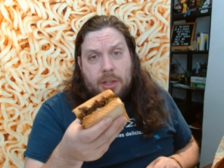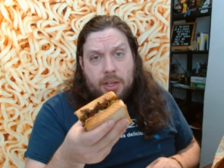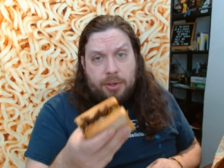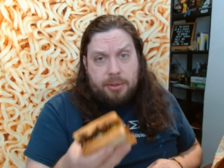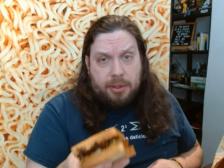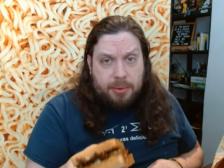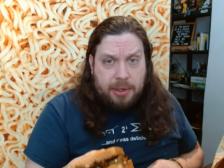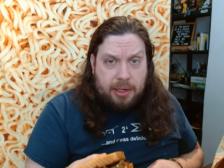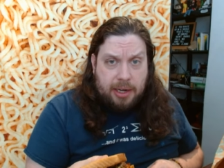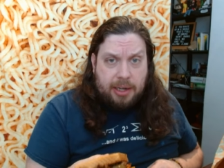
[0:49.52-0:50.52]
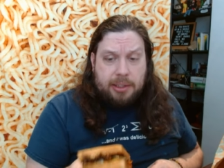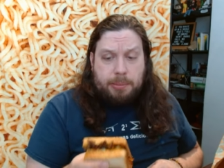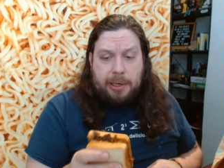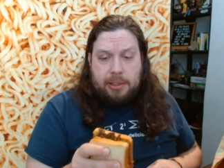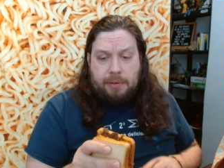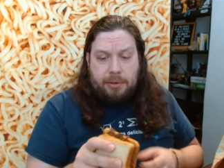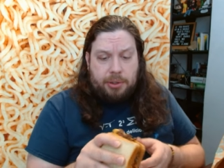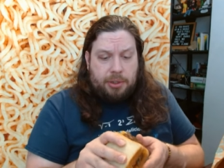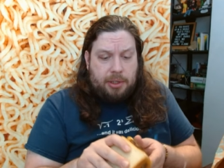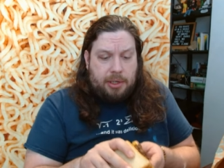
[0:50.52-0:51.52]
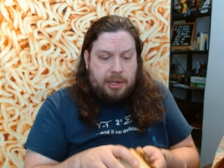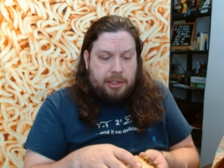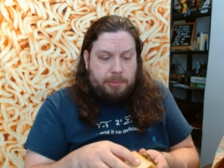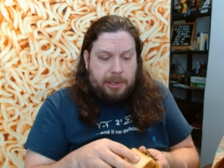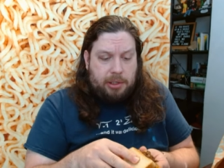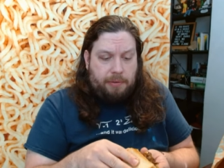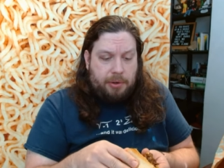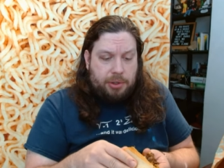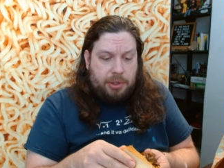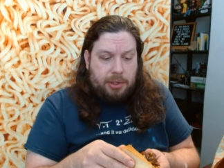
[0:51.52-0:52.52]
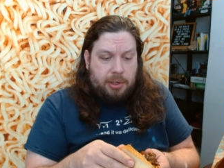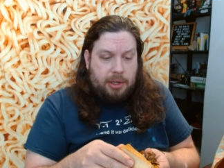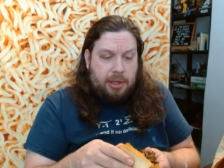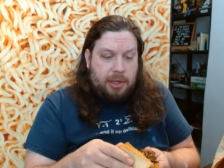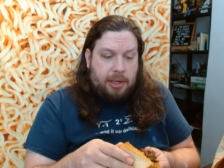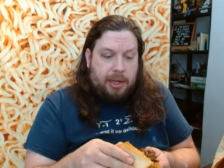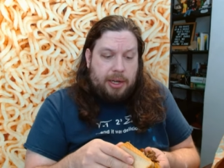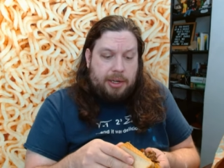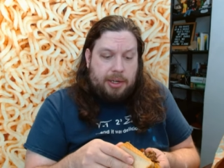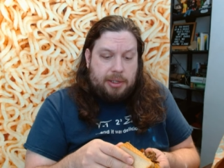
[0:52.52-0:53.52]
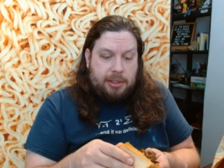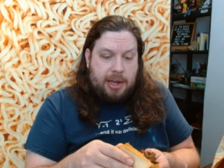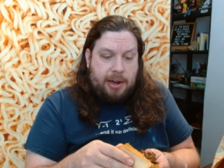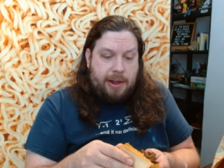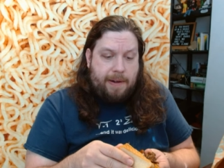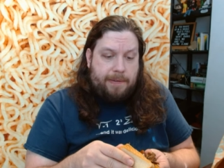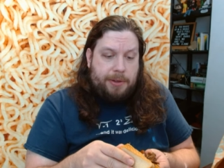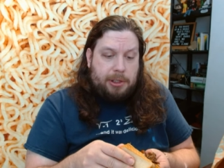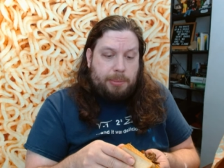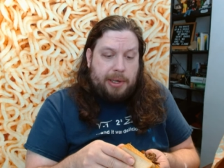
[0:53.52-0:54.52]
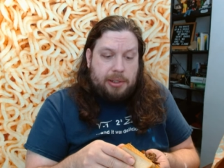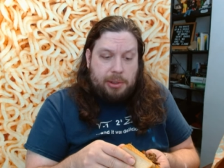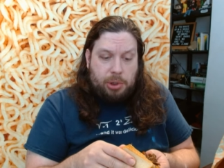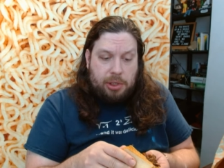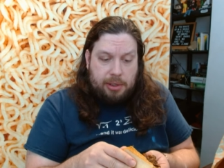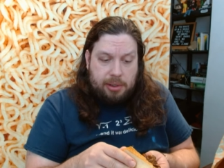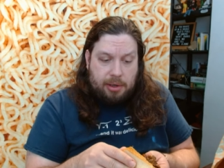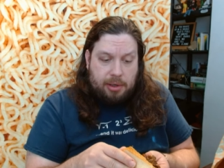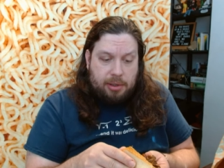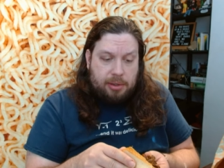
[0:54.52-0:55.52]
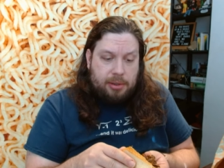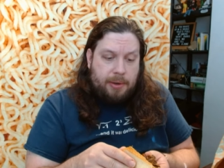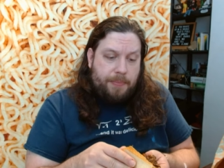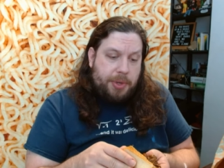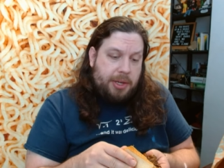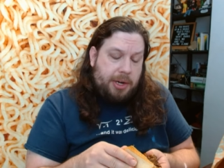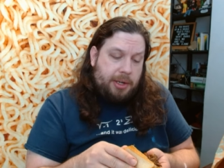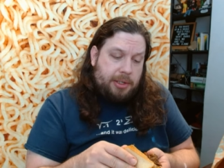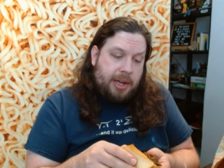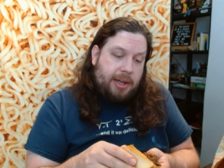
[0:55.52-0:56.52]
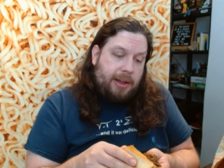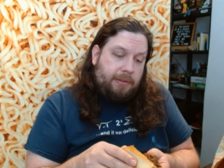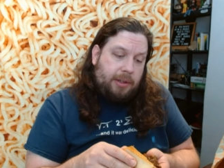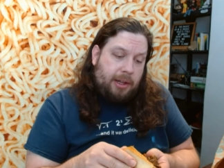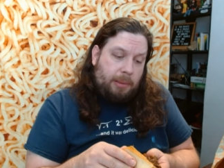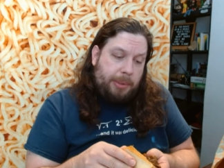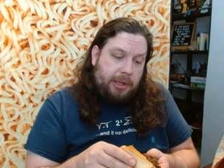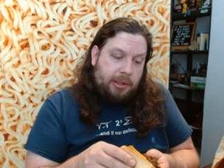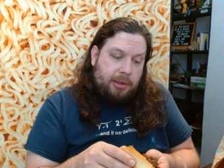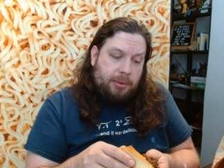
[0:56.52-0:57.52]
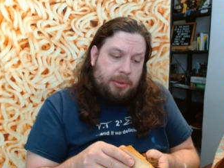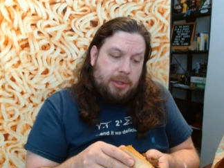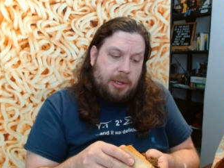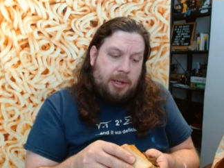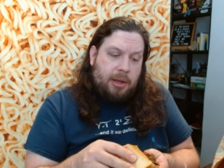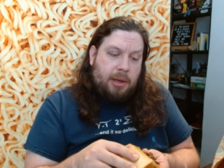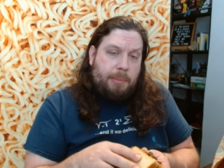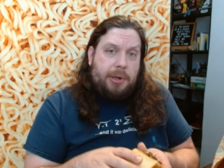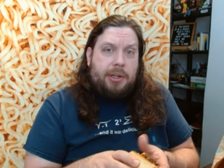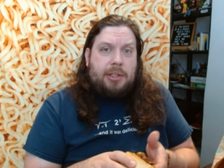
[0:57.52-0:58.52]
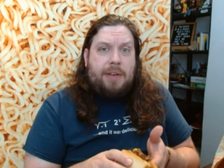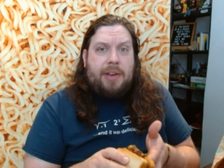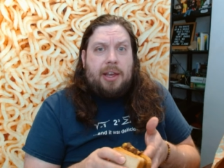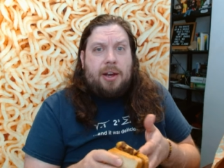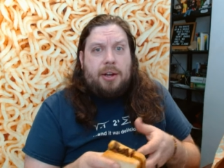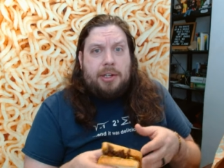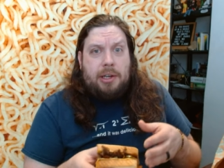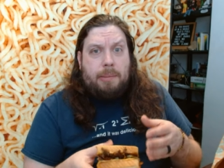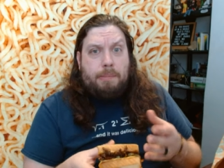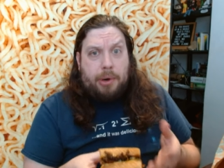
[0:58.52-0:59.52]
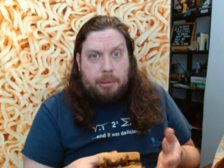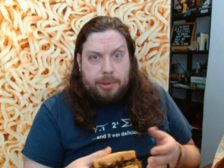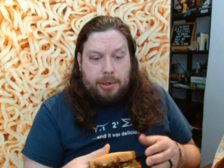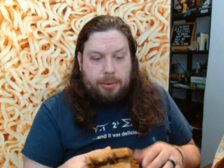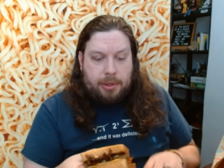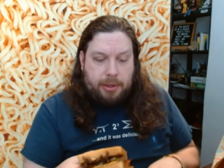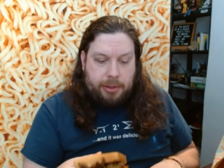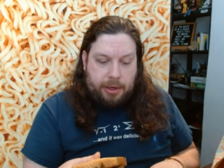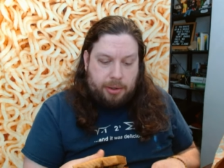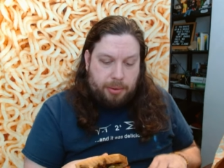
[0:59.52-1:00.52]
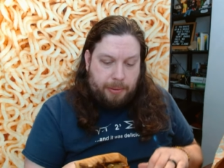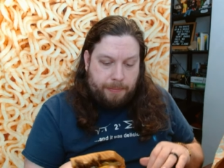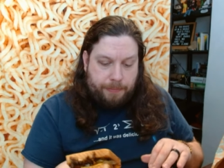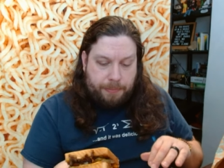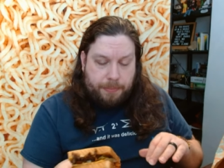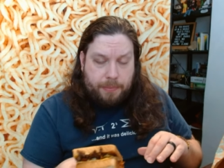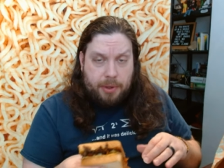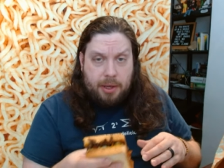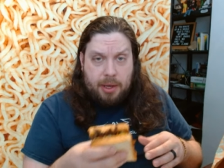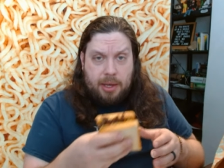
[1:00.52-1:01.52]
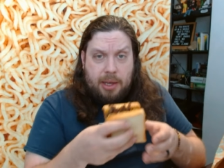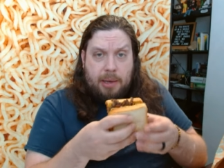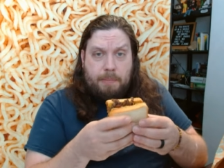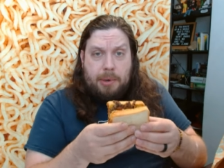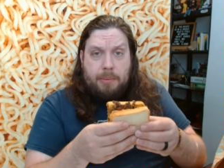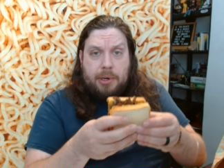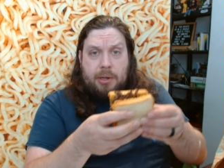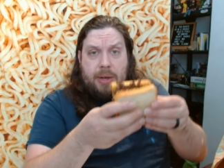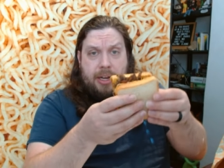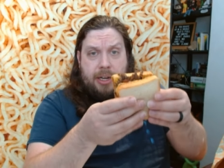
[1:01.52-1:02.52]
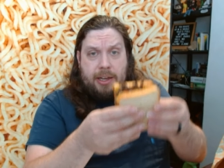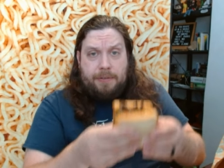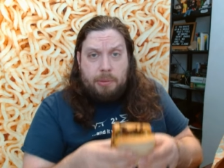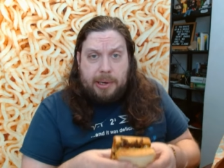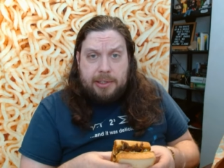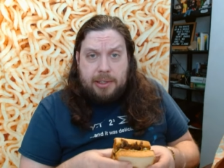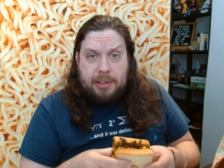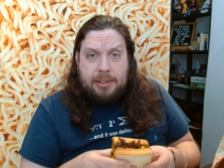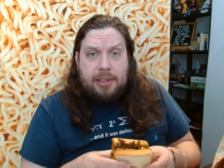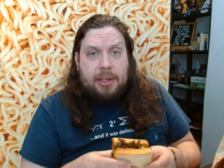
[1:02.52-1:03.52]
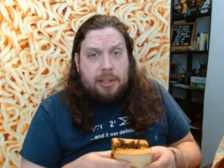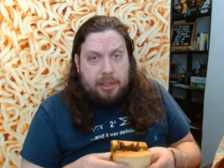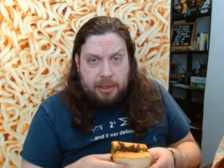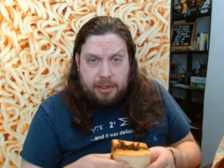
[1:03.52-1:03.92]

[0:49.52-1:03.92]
There's also a non-spicy version. The non-spicy version uh, does not have the spicy cheese sauce, and it does not have the jalapenos but it does have a honey barbecue sauce added to it. But we're going to go ahead and take a few bites of this. I'll